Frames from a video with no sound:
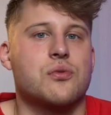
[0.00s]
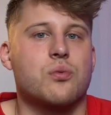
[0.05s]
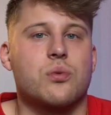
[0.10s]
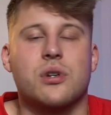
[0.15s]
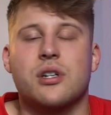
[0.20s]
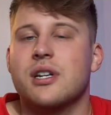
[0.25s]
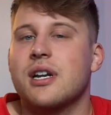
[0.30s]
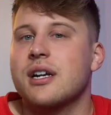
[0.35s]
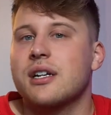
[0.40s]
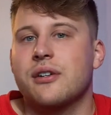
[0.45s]
We're
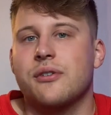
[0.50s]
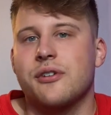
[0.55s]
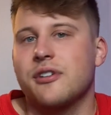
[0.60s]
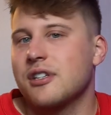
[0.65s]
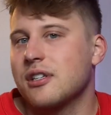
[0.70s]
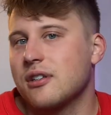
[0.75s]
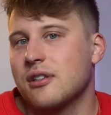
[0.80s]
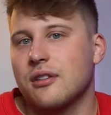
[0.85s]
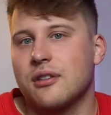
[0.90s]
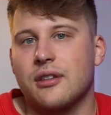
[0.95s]
not going
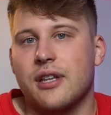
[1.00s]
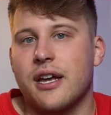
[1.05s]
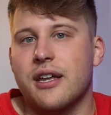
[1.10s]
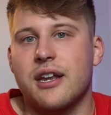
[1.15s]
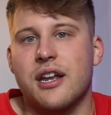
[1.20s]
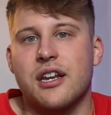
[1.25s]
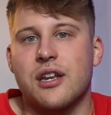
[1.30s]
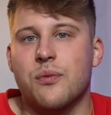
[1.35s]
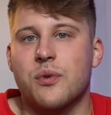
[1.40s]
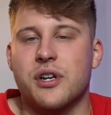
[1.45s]
to let
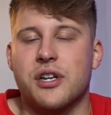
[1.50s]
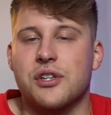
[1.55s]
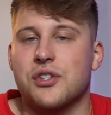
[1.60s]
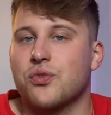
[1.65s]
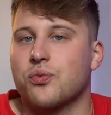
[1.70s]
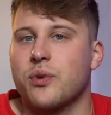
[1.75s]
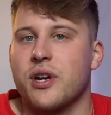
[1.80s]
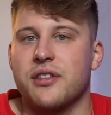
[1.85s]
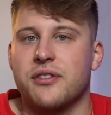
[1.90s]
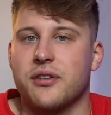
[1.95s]
anyone else
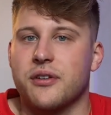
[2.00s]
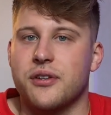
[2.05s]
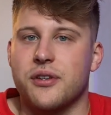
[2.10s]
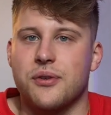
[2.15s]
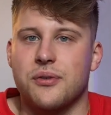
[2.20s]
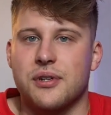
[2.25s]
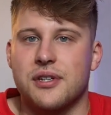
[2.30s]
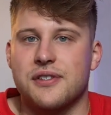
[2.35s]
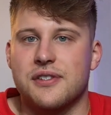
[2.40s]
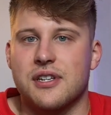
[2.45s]
rent their
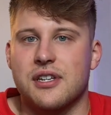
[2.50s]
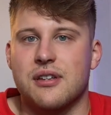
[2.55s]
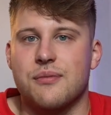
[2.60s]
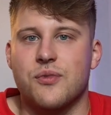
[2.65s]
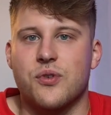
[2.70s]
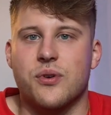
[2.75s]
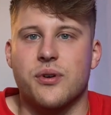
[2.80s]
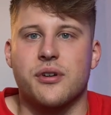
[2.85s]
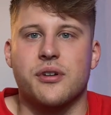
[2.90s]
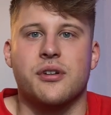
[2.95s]
units
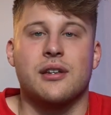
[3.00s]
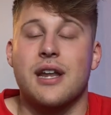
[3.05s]
anymore.